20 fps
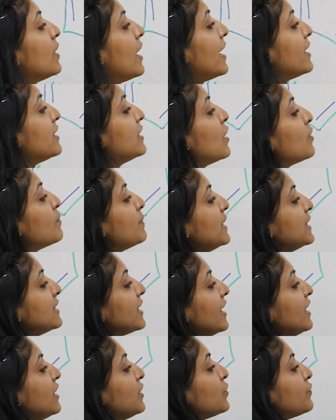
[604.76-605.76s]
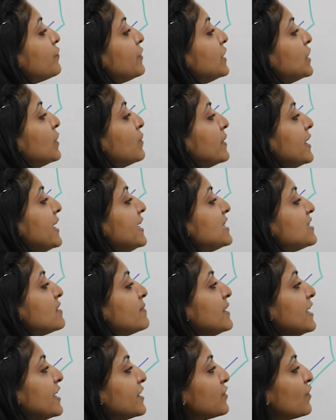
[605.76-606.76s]
And now methyl group will donate
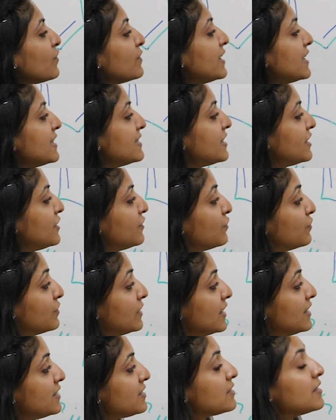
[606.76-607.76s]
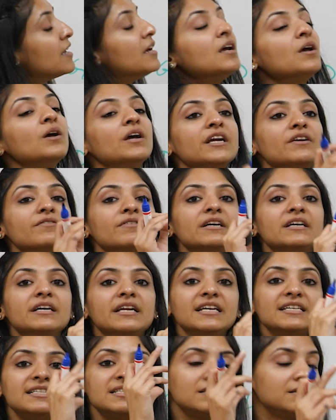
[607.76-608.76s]
some electron density to this. It will
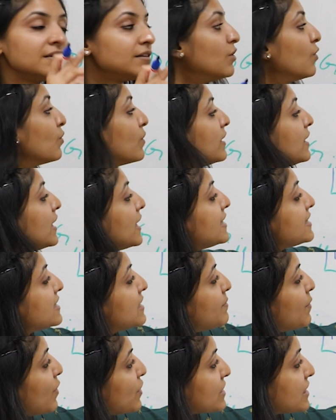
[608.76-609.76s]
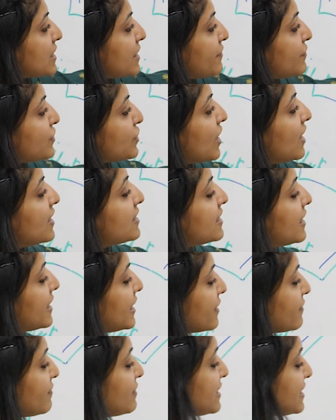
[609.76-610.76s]
delocalize the positive charge
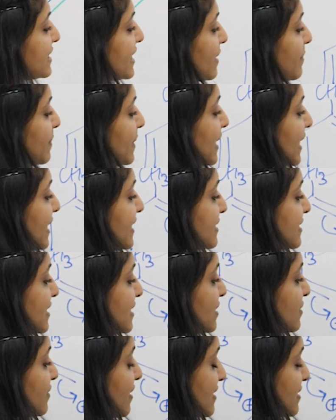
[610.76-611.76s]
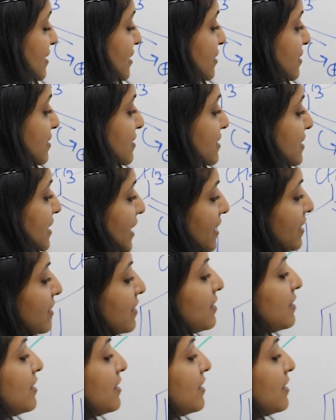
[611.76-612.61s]
and it will stabilize this transition state.